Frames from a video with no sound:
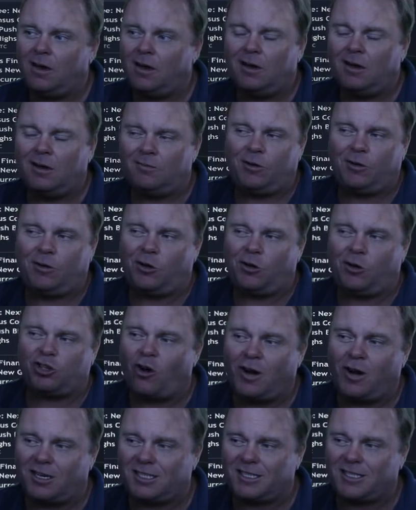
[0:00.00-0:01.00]
because you're trying to
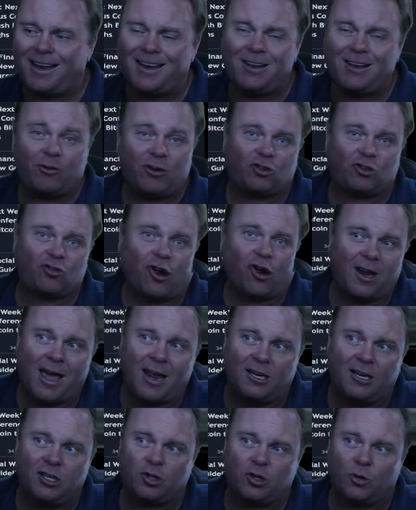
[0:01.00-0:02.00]
sell it or you're trying to get
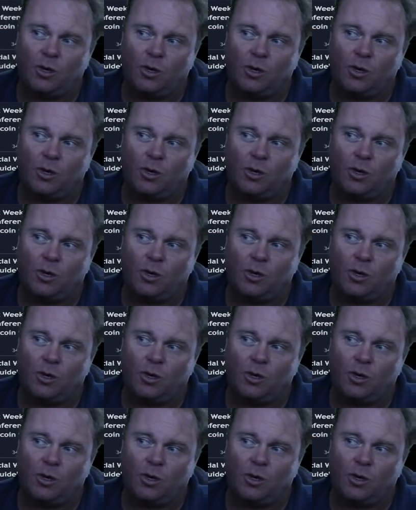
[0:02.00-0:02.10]
into it?